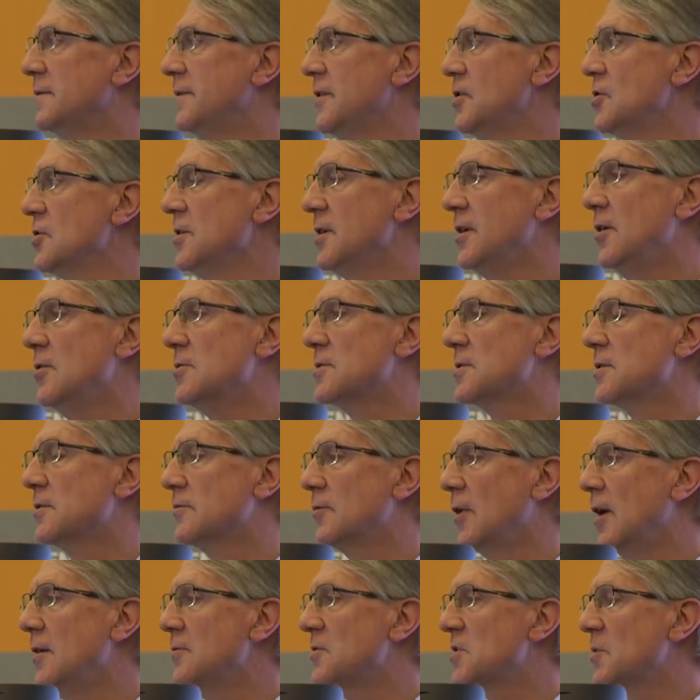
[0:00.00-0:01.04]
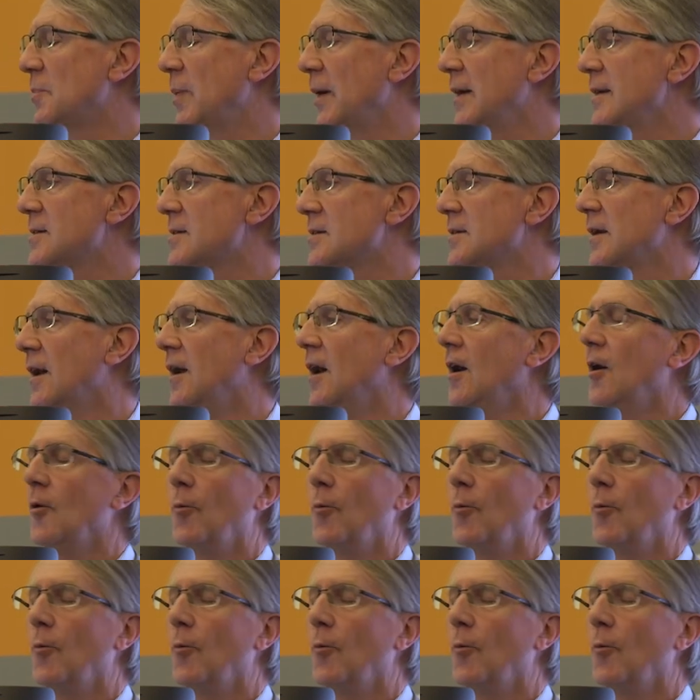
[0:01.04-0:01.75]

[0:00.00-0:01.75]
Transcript: efficient users of road space,